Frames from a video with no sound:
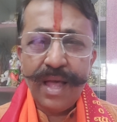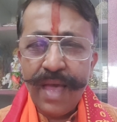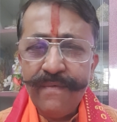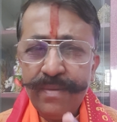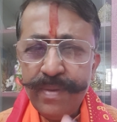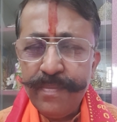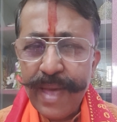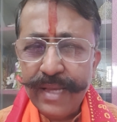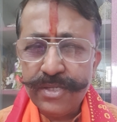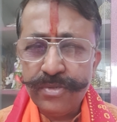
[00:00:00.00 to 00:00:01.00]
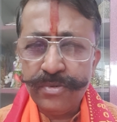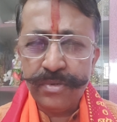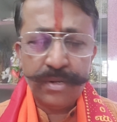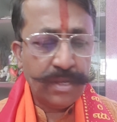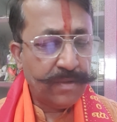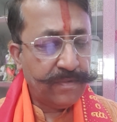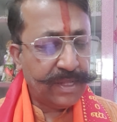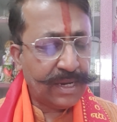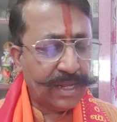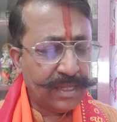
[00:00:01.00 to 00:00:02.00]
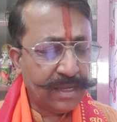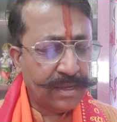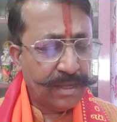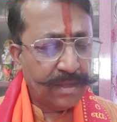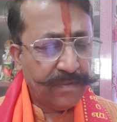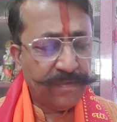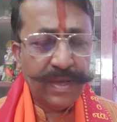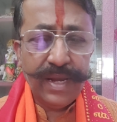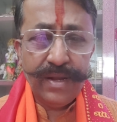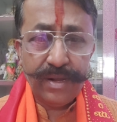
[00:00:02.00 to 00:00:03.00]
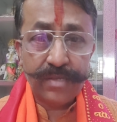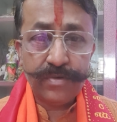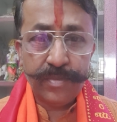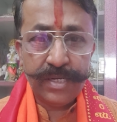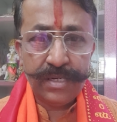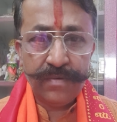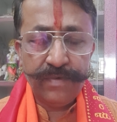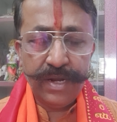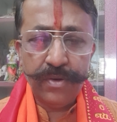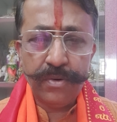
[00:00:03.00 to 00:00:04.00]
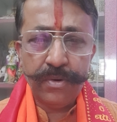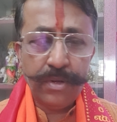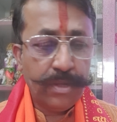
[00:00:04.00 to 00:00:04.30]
I will be back soon with another very transformational video.